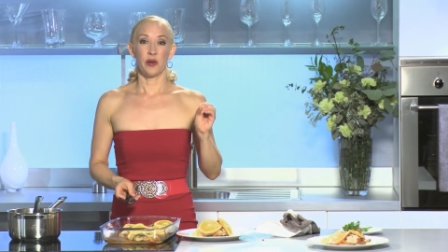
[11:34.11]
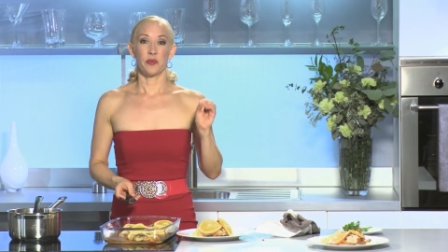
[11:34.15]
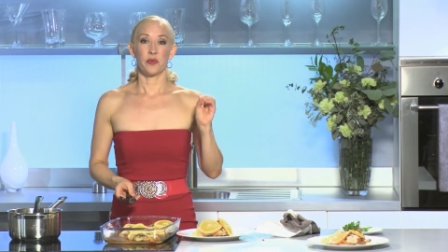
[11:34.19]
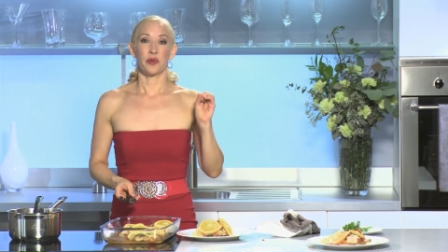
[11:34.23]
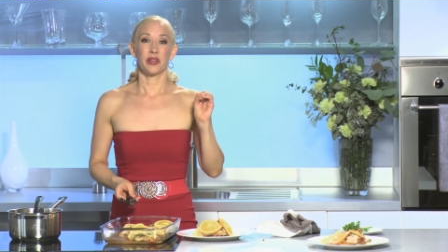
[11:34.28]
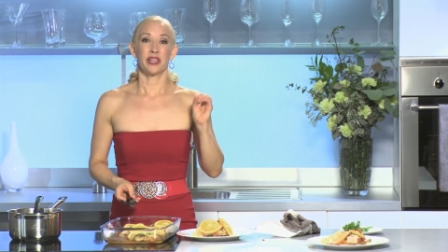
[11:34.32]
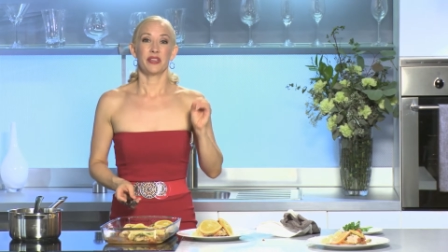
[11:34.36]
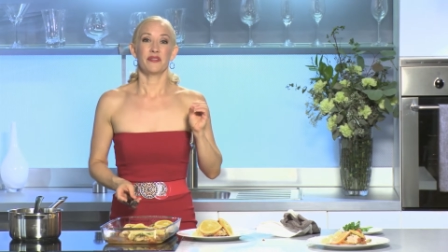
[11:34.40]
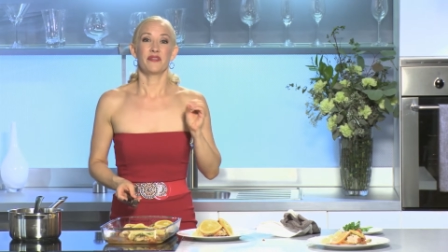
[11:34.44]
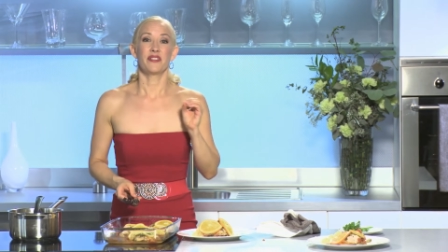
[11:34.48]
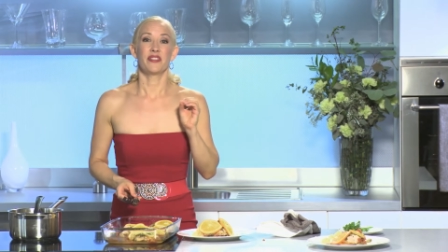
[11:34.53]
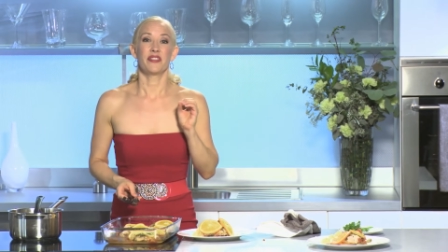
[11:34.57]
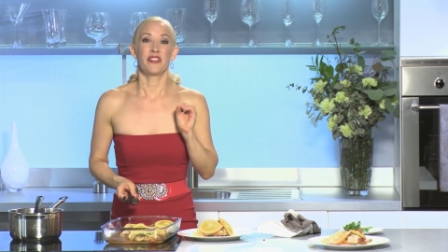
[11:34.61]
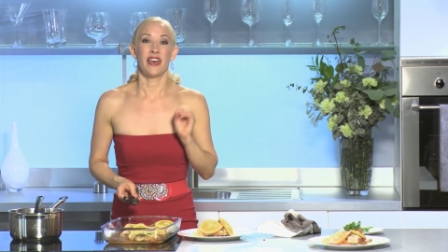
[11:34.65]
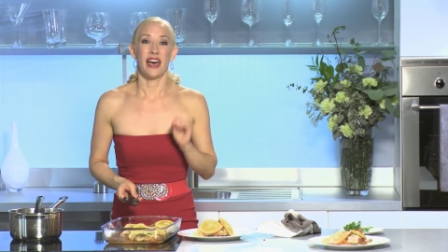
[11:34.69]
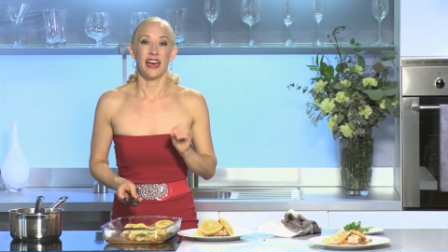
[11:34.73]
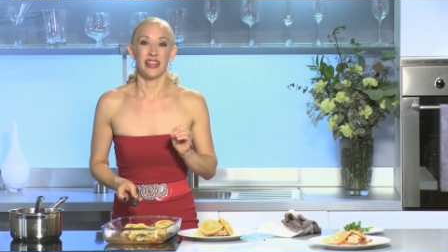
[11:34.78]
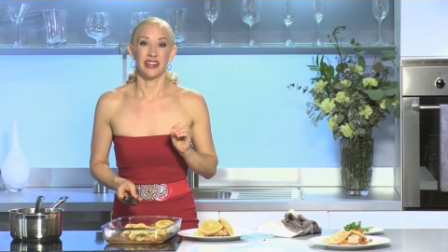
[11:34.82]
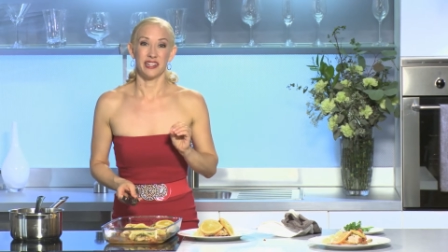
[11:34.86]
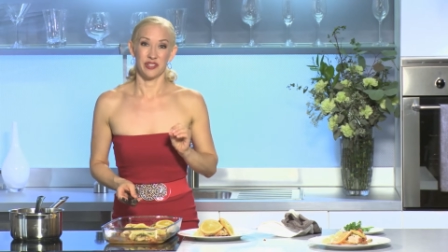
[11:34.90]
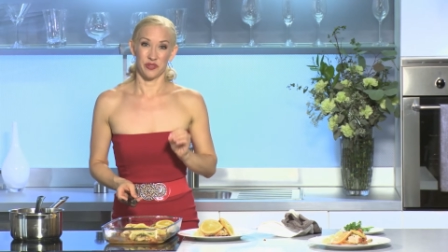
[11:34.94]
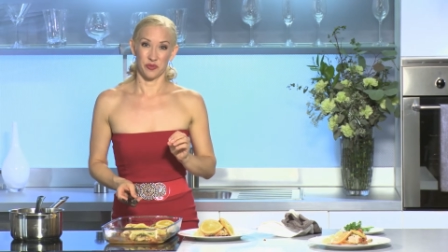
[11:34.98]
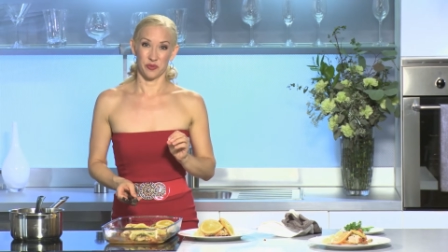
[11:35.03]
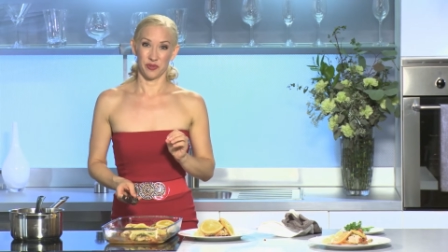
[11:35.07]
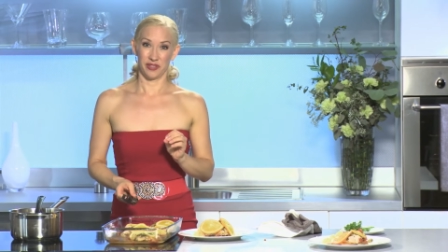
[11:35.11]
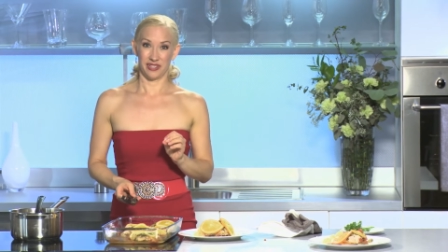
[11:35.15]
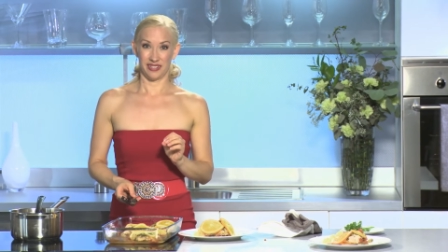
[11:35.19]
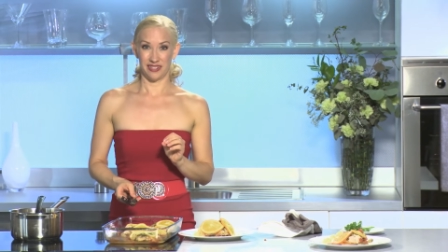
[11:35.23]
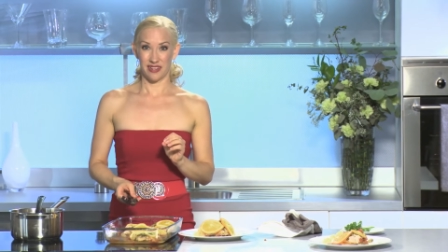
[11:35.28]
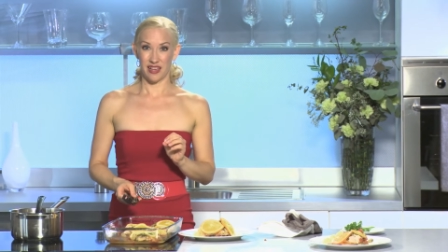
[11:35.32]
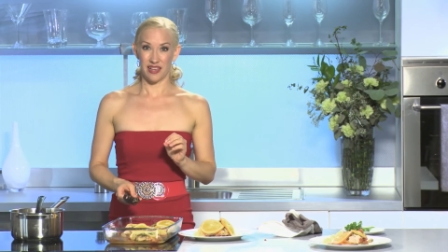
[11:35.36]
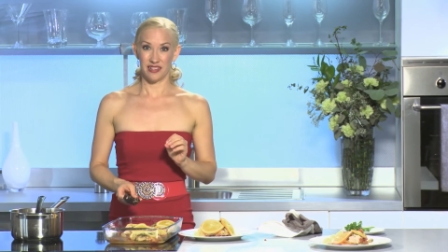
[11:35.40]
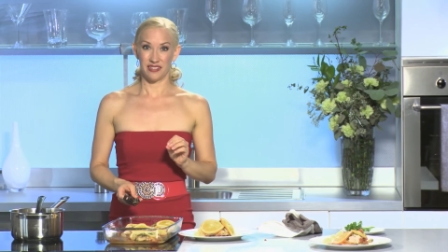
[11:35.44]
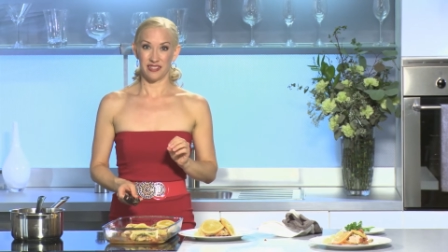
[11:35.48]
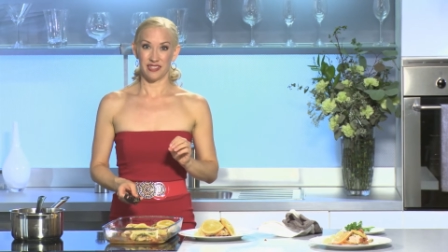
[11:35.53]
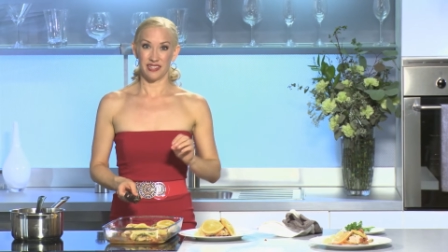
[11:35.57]
where even that is really
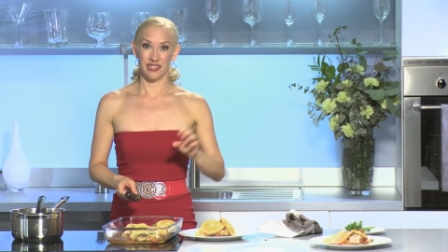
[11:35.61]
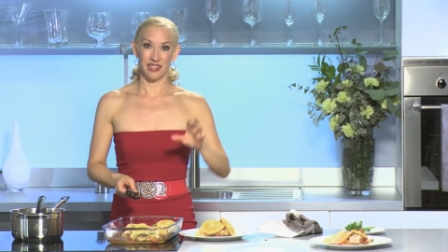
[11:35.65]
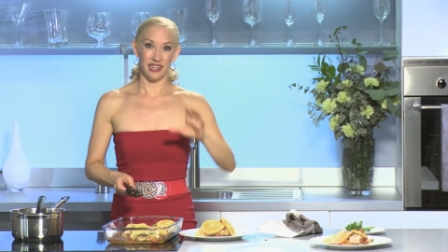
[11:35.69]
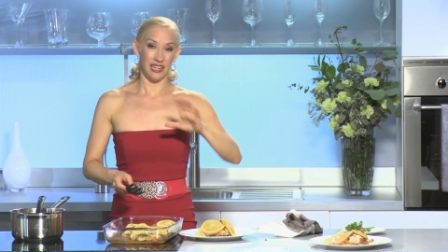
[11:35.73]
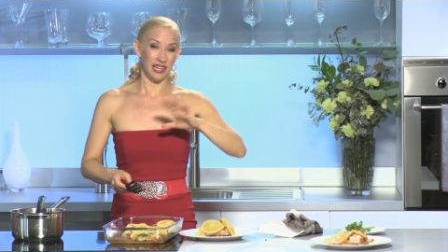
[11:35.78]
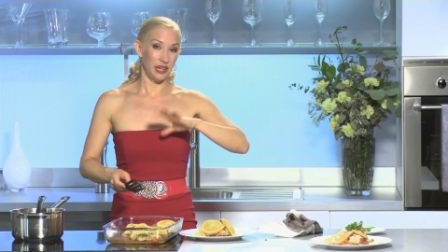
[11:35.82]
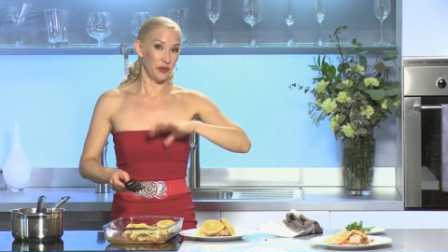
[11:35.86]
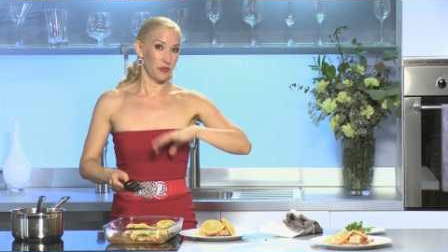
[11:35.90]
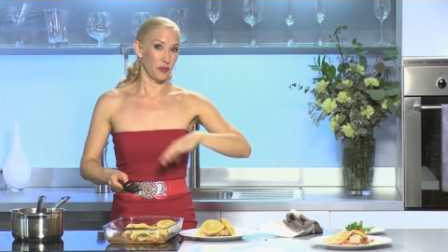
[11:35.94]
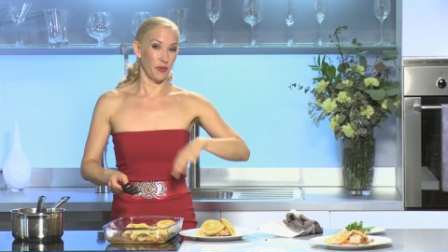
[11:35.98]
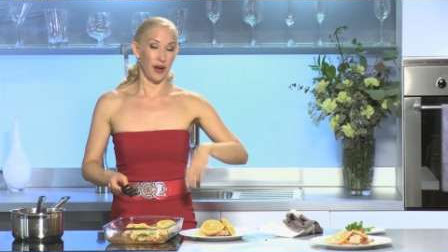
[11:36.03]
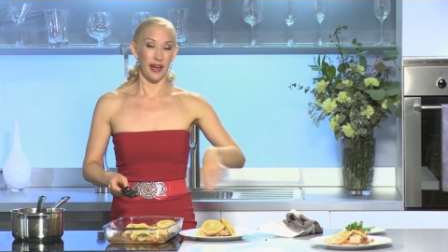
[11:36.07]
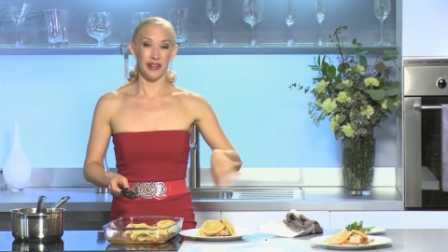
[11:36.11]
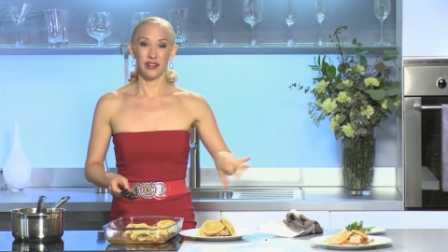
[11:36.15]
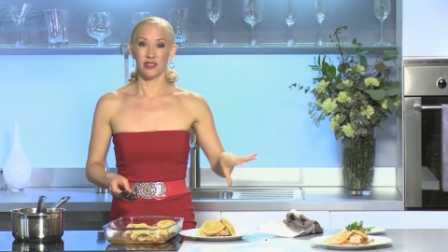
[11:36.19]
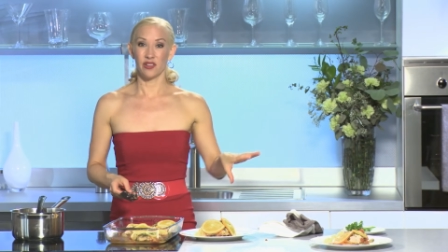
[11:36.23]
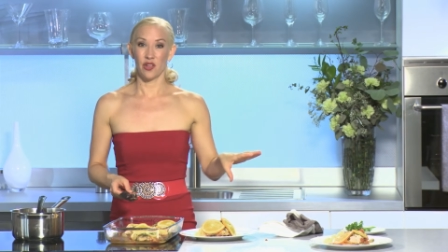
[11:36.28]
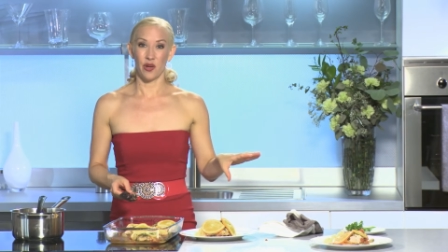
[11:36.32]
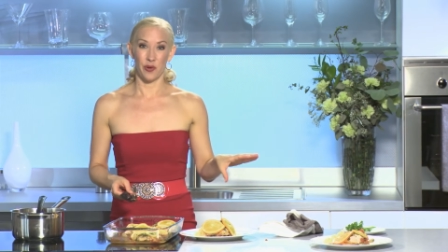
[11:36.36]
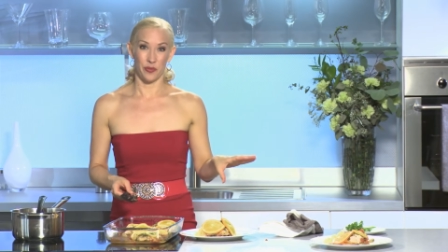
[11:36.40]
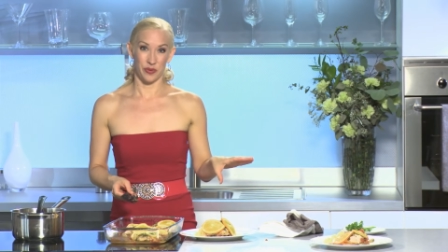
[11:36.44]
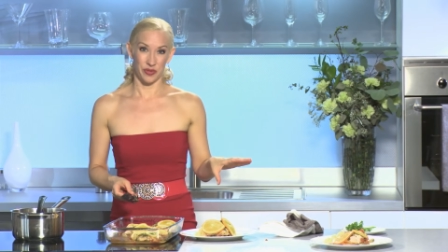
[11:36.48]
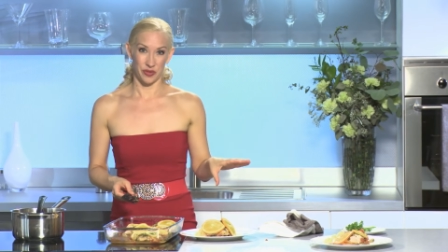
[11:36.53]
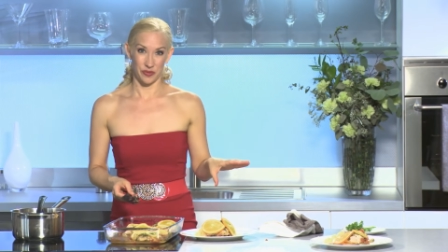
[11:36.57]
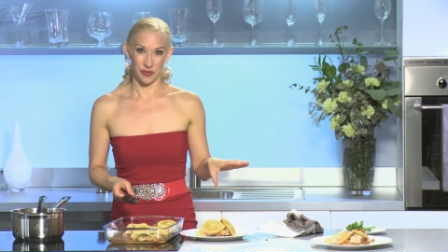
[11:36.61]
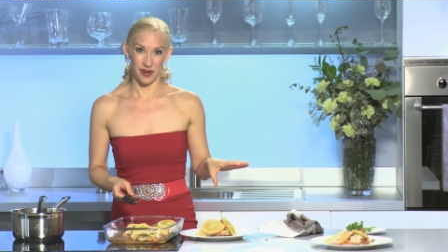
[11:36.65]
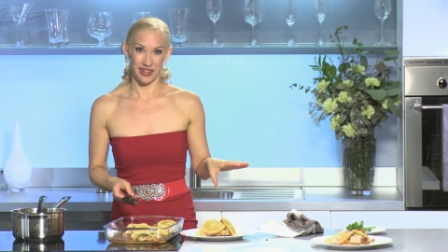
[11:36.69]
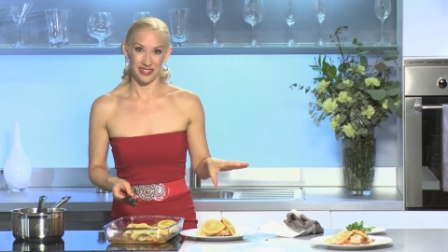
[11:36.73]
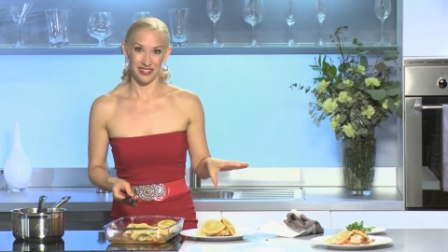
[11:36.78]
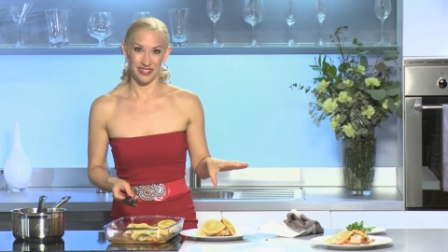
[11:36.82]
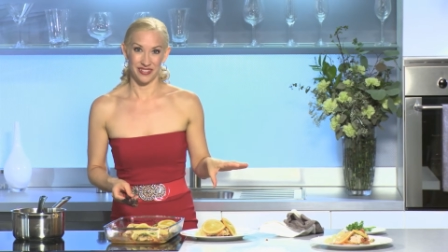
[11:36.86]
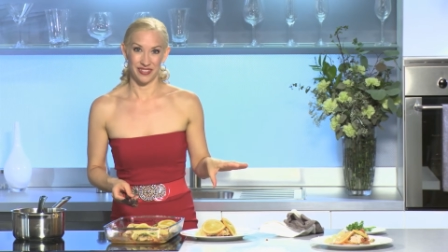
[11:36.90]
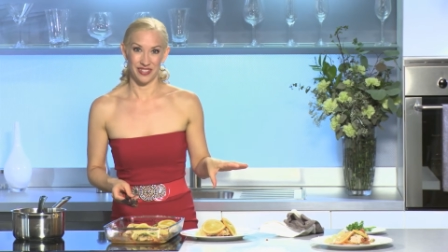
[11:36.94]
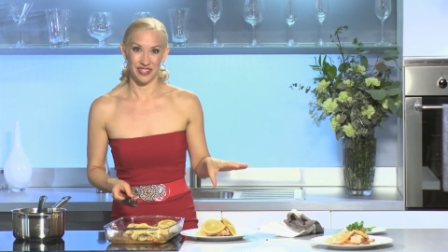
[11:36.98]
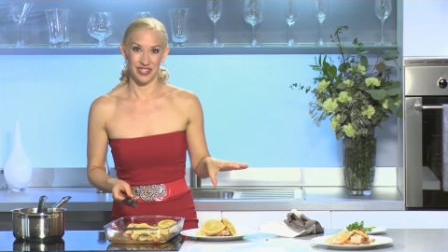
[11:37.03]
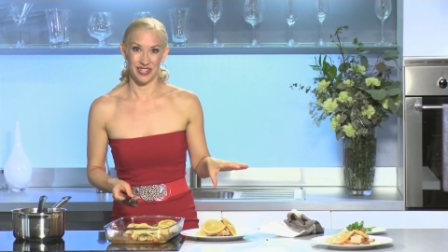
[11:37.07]
tasty to eat right along with the
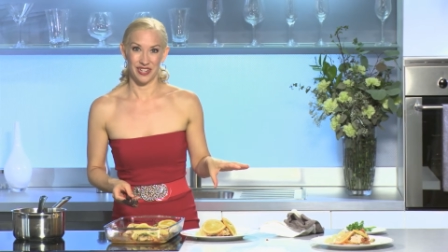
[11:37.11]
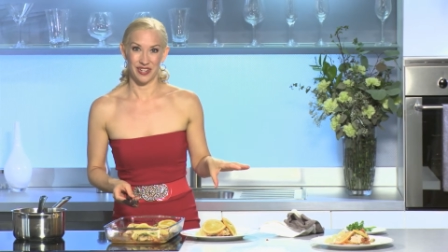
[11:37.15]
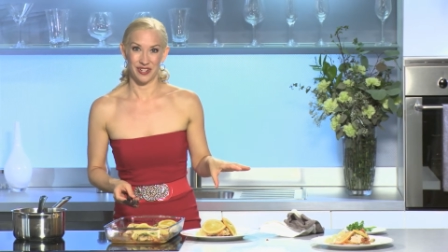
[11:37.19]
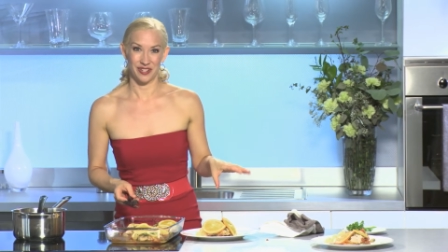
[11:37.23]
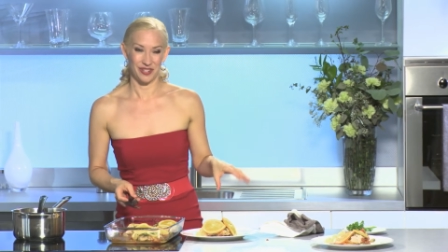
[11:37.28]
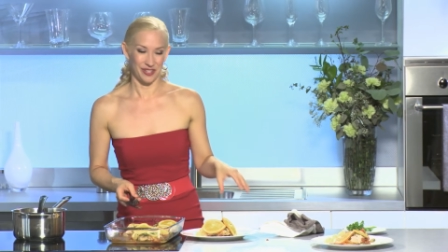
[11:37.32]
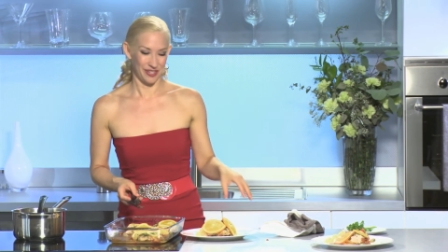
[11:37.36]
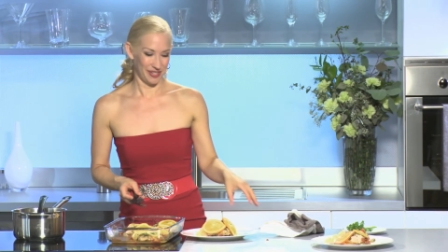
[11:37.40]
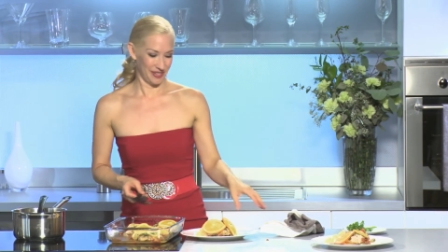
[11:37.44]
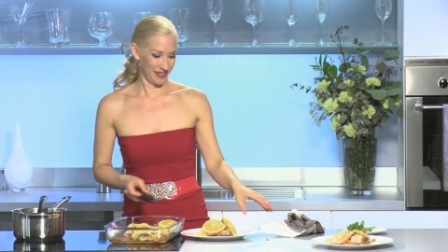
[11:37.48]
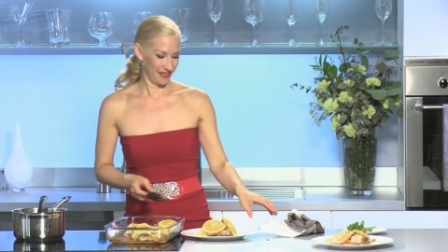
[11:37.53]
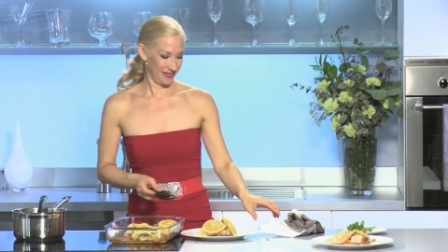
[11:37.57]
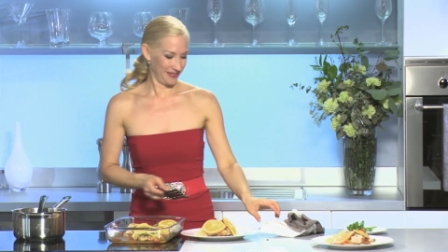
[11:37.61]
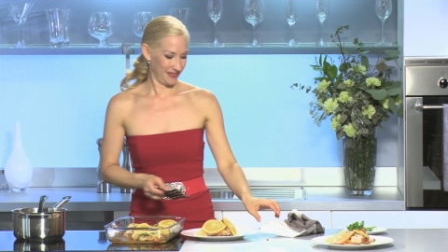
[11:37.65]
rest of the dish.